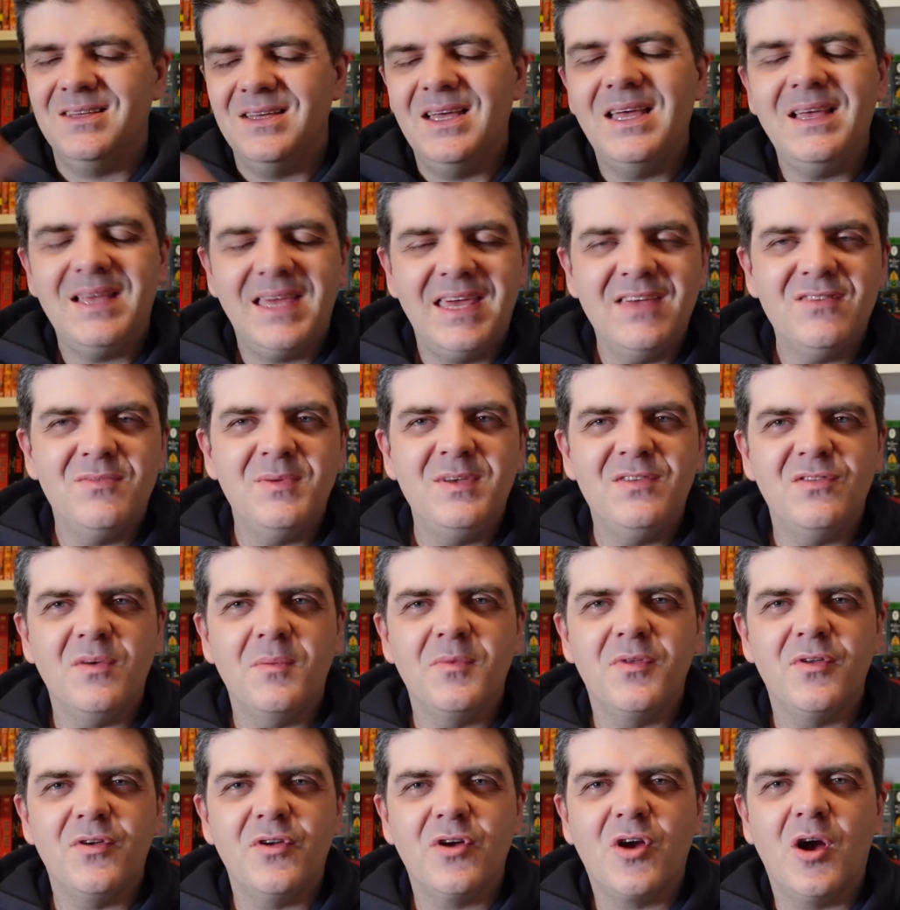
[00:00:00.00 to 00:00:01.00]
it gives me
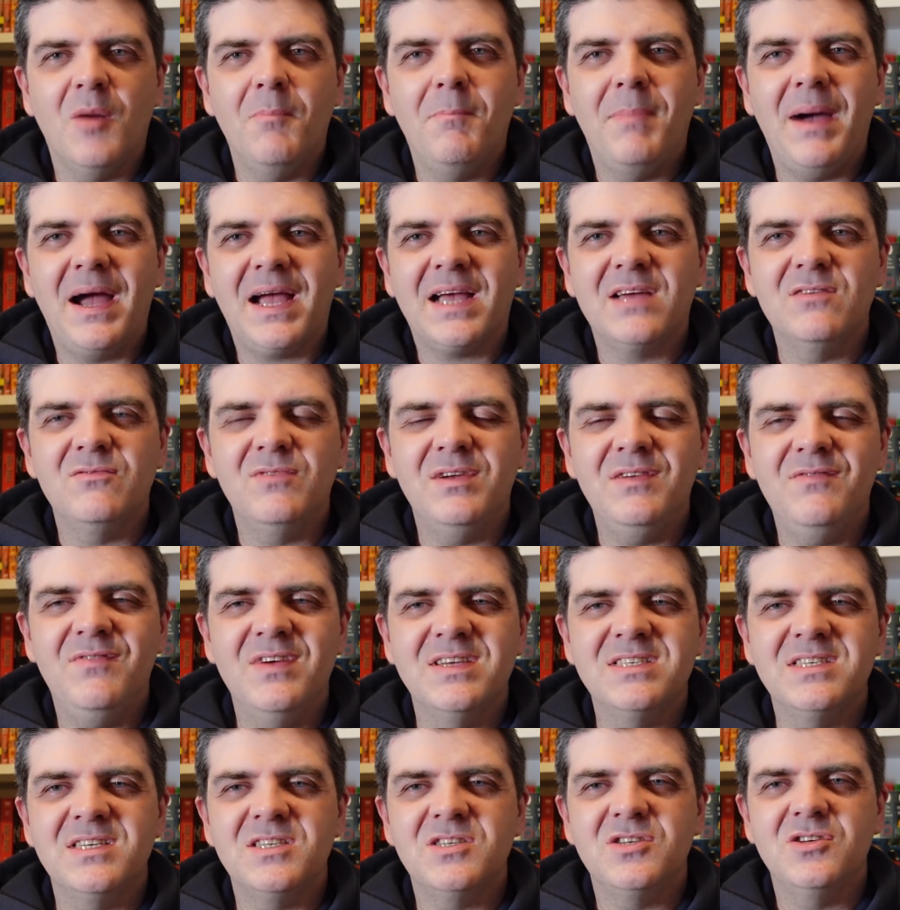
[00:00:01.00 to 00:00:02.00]
something to come back and
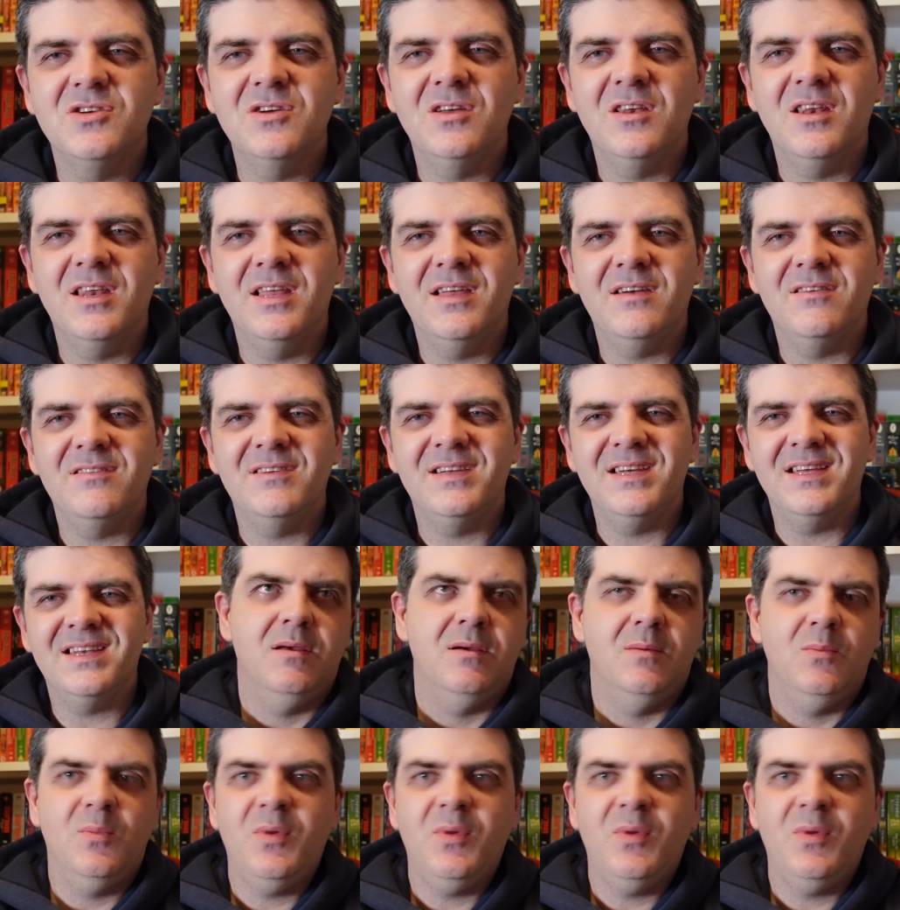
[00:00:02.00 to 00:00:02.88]
revisit to in a later date.